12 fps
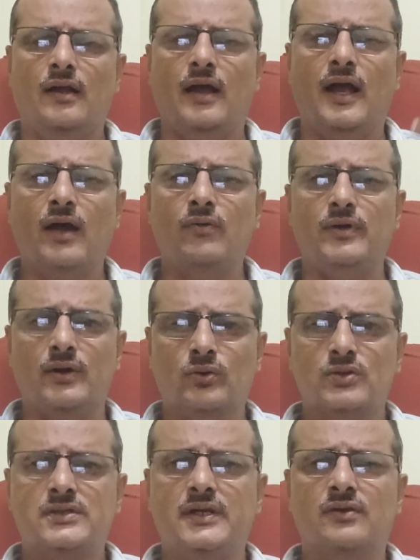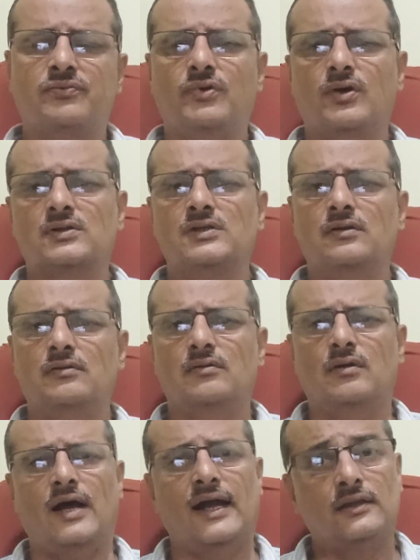have egoistic for
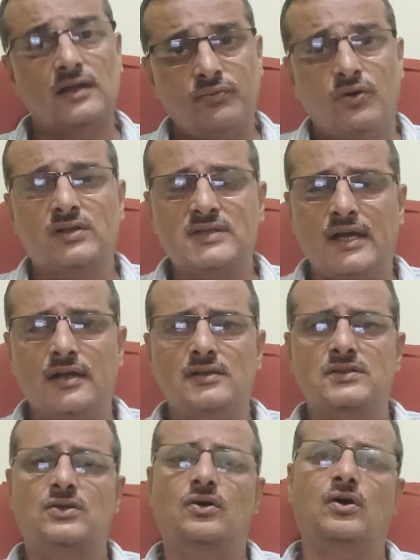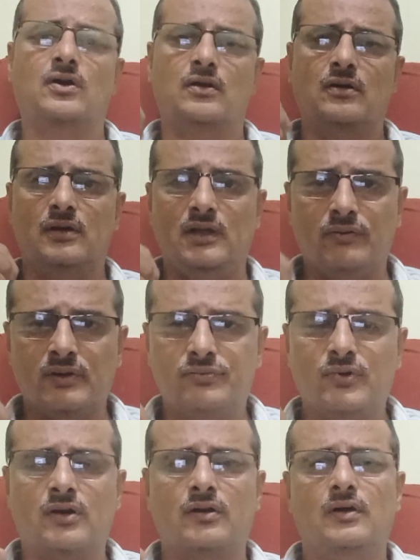either for science or even
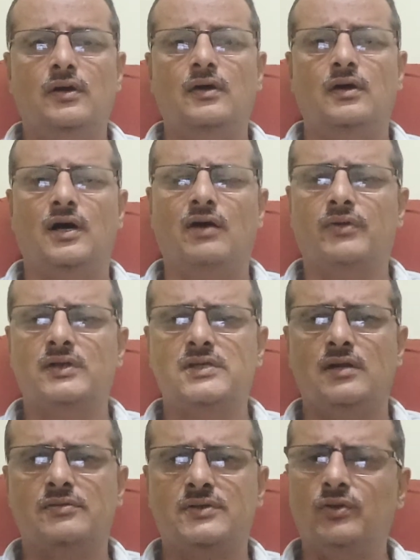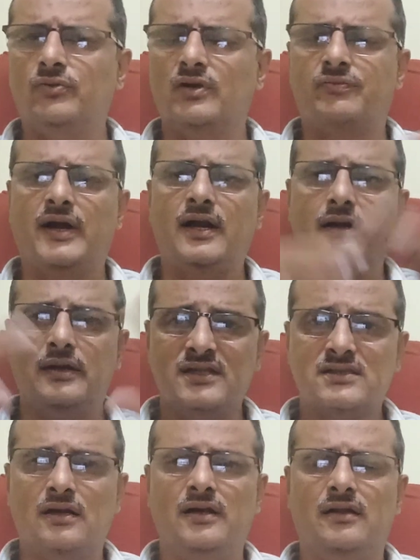for ourselves. You will find
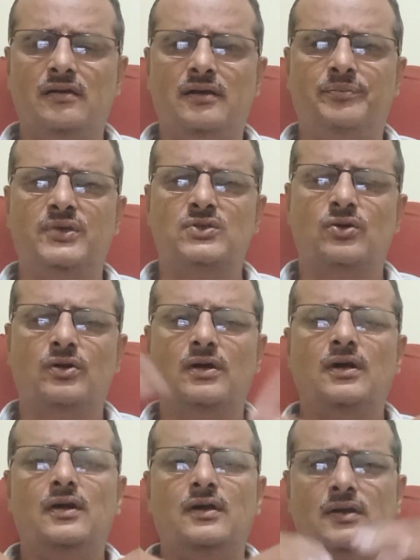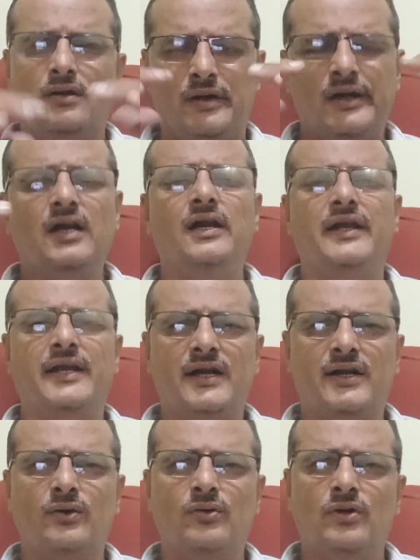this episode little
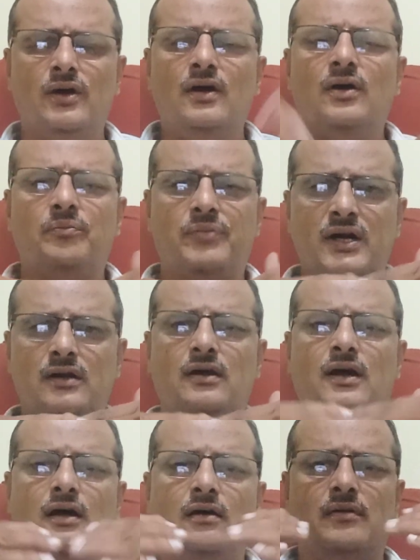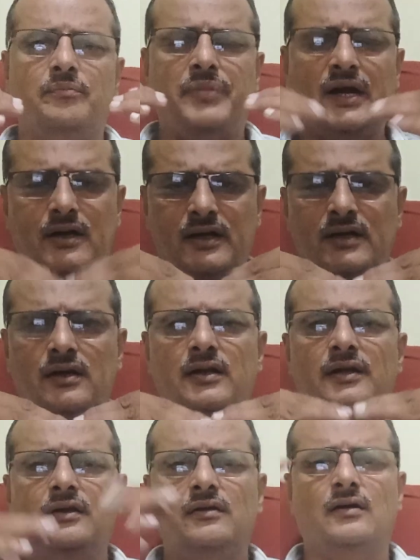negative, but
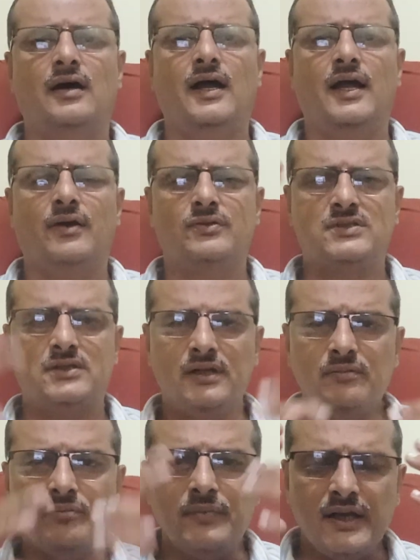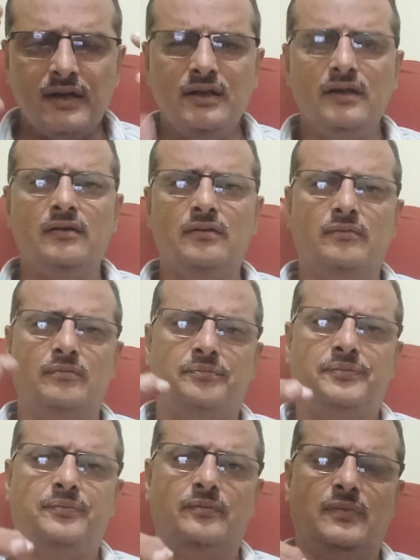practically I have seen many,
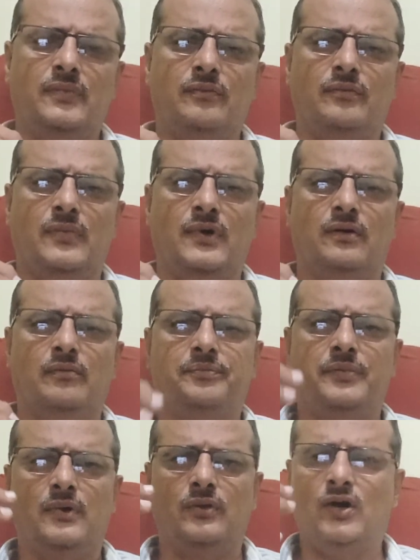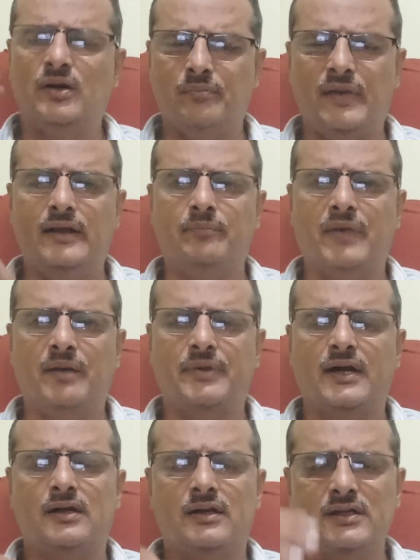not my
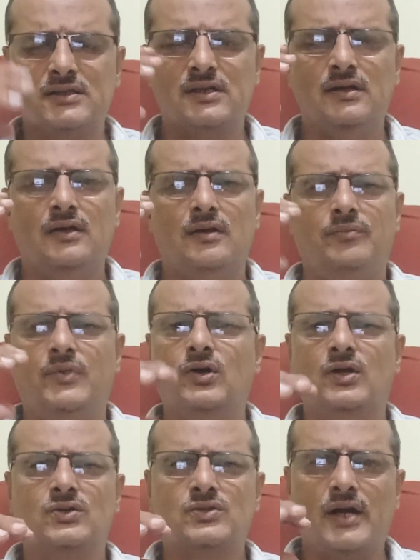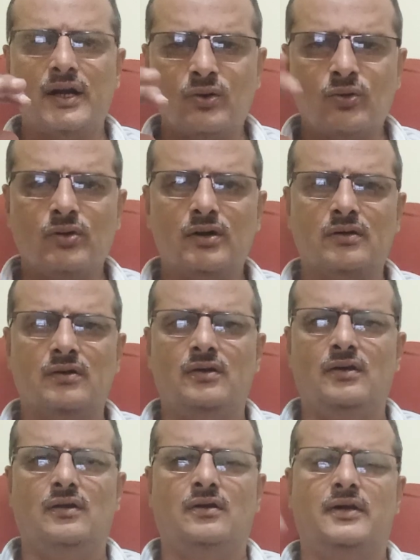practice because I don't
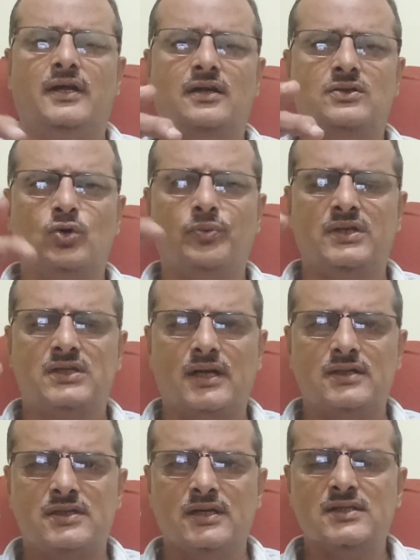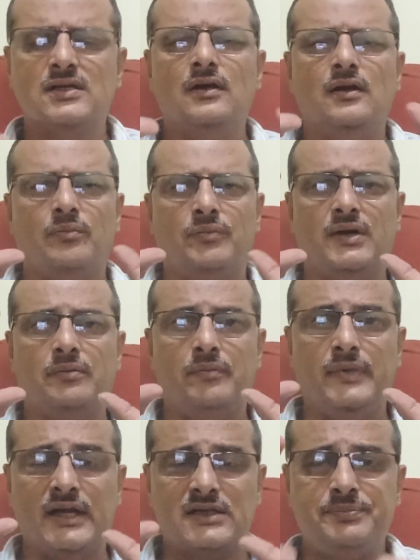take so much chances, but
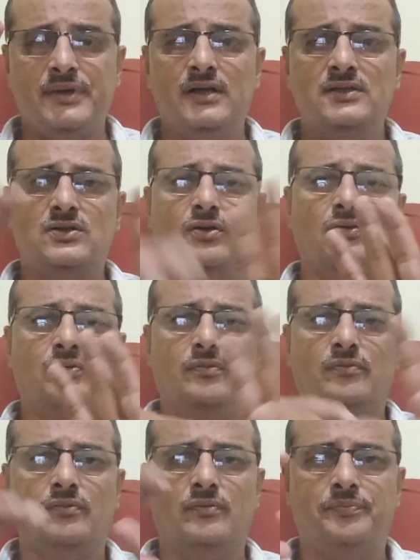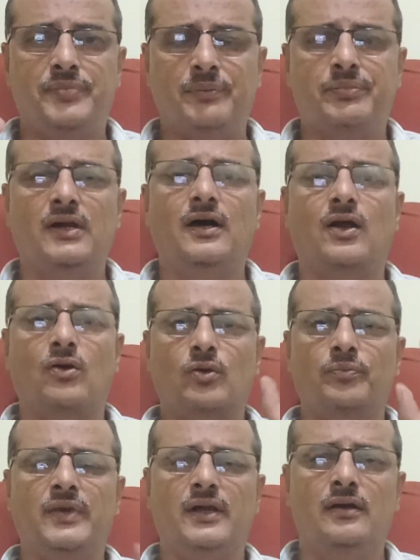in experience of people
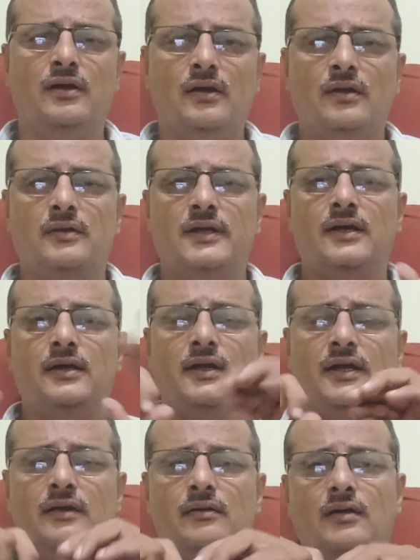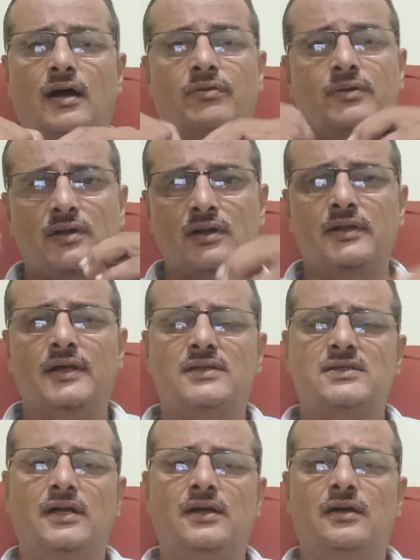around me, that they after they
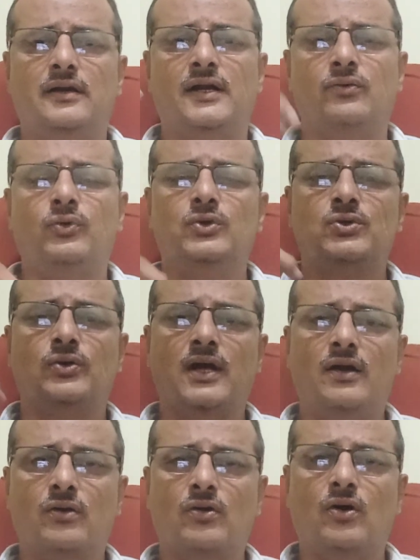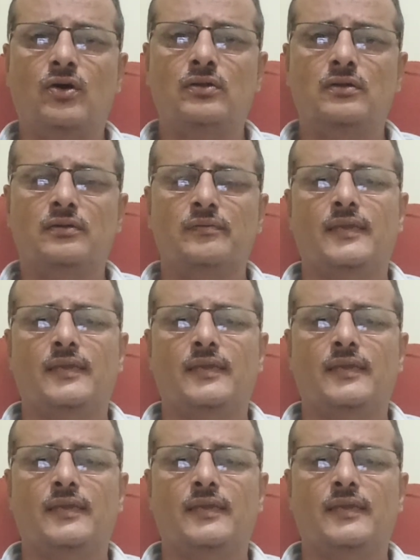said that we should have gone